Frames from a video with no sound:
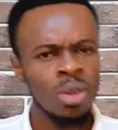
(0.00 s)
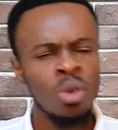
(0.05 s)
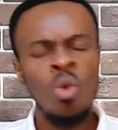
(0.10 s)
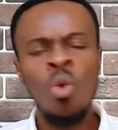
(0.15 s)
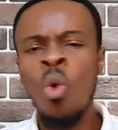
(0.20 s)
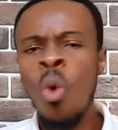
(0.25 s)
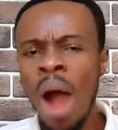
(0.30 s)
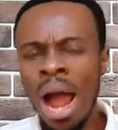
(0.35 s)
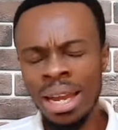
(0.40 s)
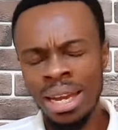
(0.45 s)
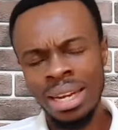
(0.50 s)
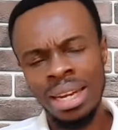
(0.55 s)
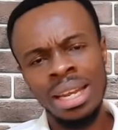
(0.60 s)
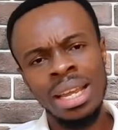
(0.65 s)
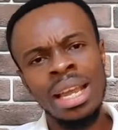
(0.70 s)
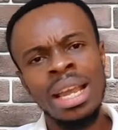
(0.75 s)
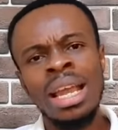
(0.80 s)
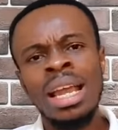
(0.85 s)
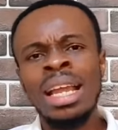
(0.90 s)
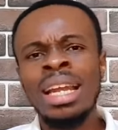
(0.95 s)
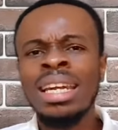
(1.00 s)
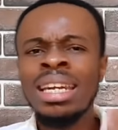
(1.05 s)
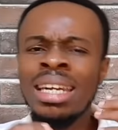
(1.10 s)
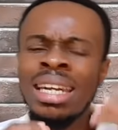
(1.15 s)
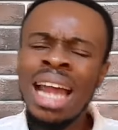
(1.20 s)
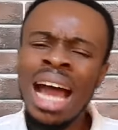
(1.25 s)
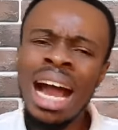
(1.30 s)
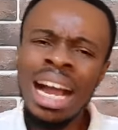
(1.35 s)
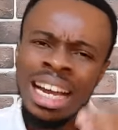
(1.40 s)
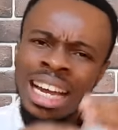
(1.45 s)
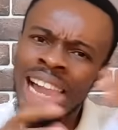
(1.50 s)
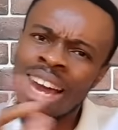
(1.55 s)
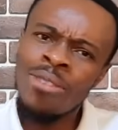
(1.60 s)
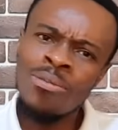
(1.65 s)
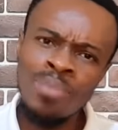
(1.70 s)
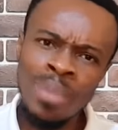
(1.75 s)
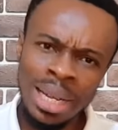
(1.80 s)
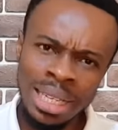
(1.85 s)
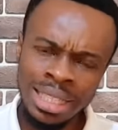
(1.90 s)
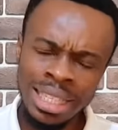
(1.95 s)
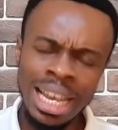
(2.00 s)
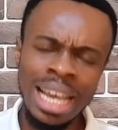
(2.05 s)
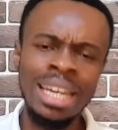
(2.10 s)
One, not government,